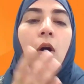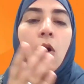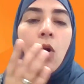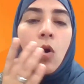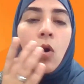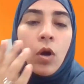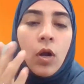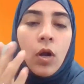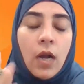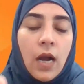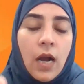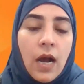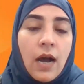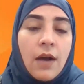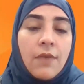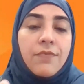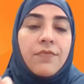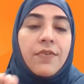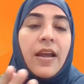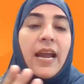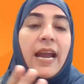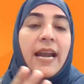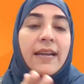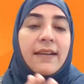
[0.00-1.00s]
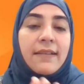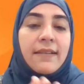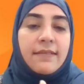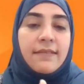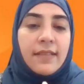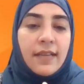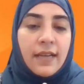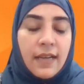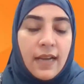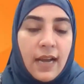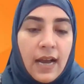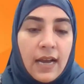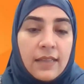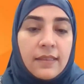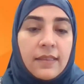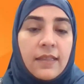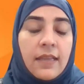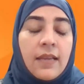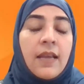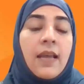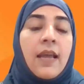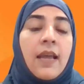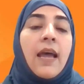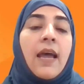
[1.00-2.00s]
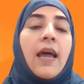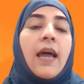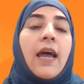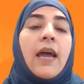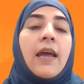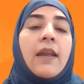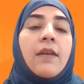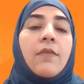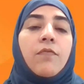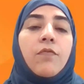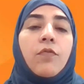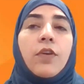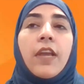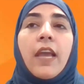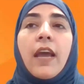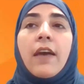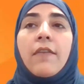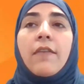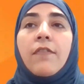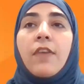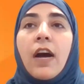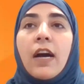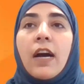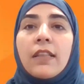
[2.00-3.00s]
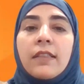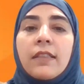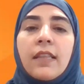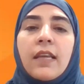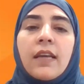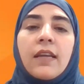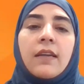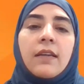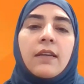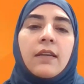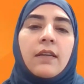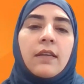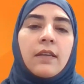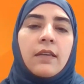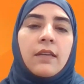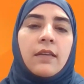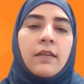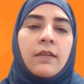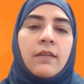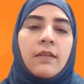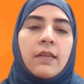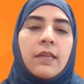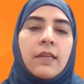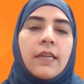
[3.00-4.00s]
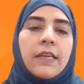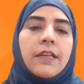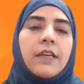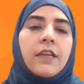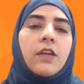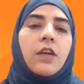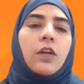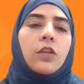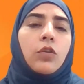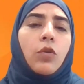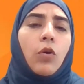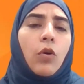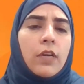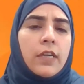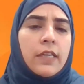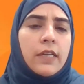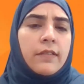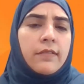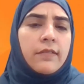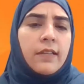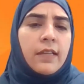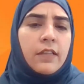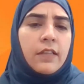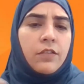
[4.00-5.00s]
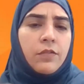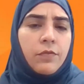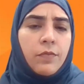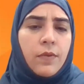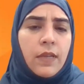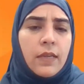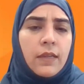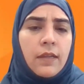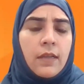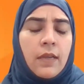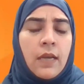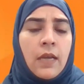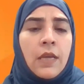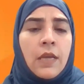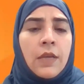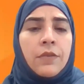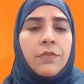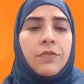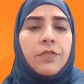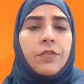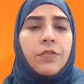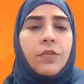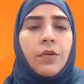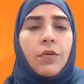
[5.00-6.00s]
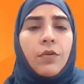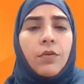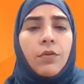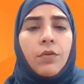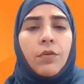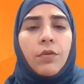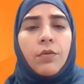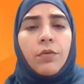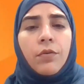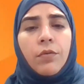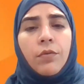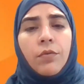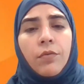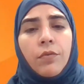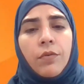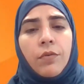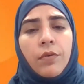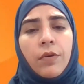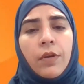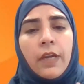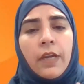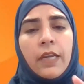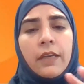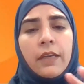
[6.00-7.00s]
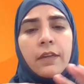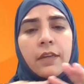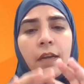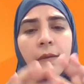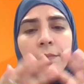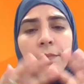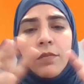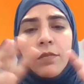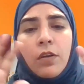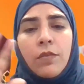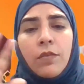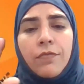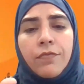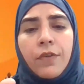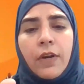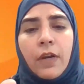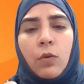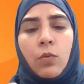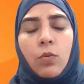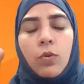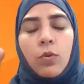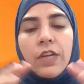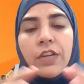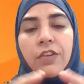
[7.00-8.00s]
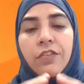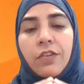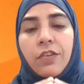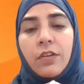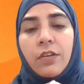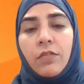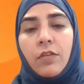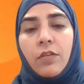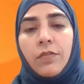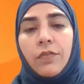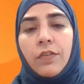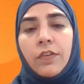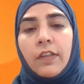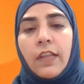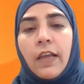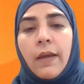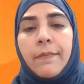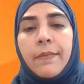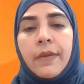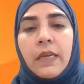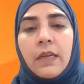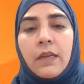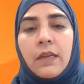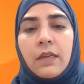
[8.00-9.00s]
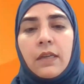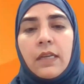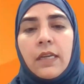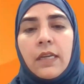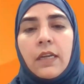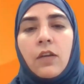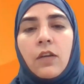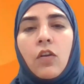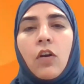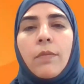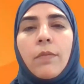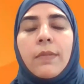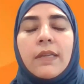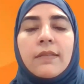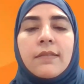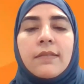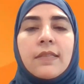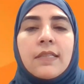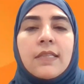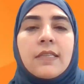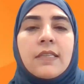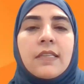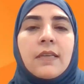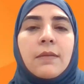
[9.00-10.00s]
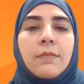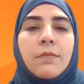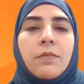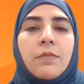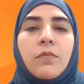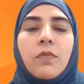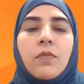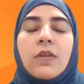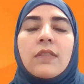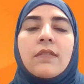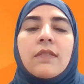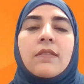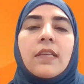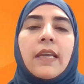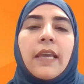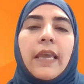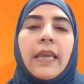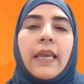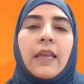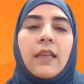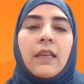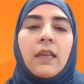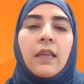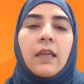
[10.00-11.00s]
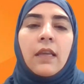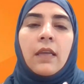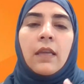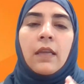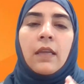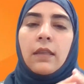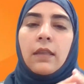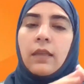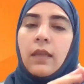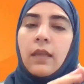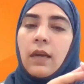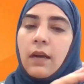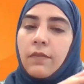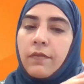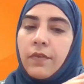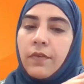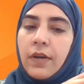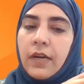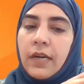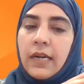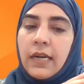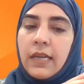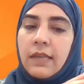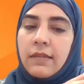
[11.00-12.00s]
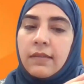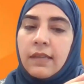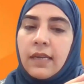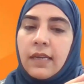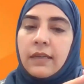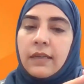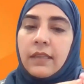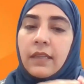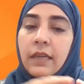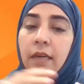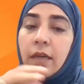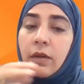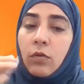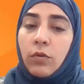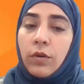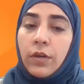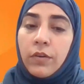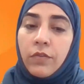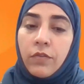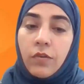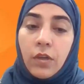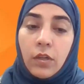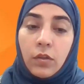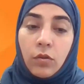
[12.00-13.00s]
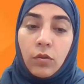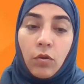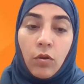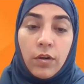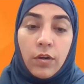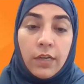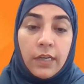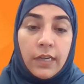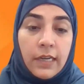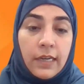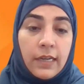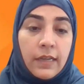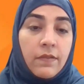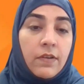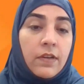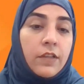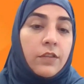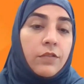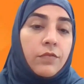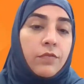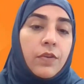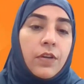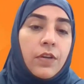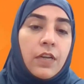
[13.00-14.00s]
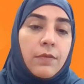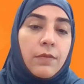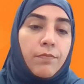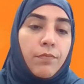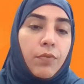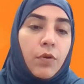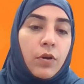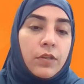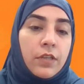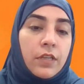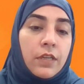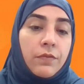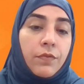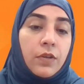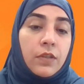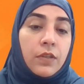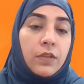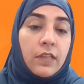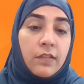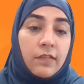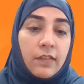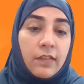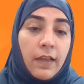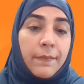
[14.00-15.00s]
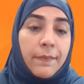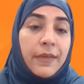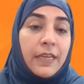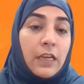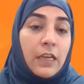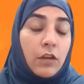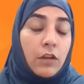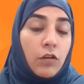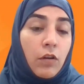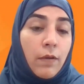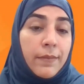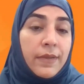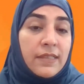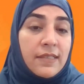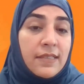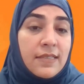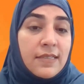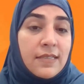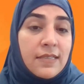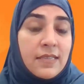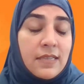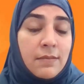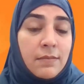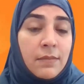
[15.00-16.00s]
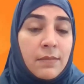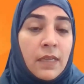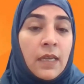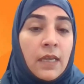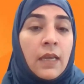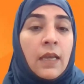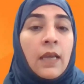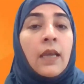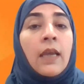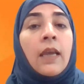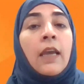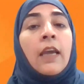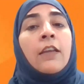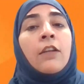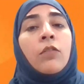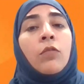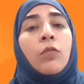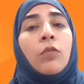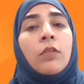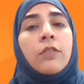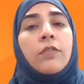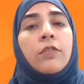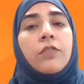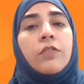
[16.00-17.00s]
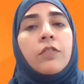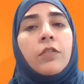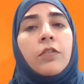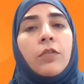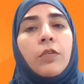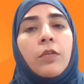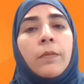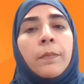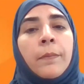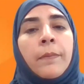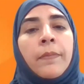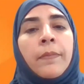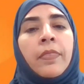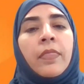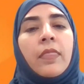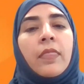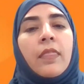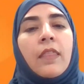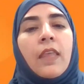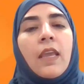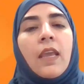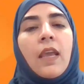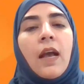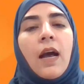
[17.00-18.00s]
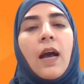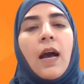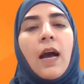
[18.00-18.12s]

Awqaf and Zakat, and we have other related authorities as well. So in terms of regulations of Islamic economic system, once again, the awareness at the regulatory authority level is very important for the Islamic economic system. And also, they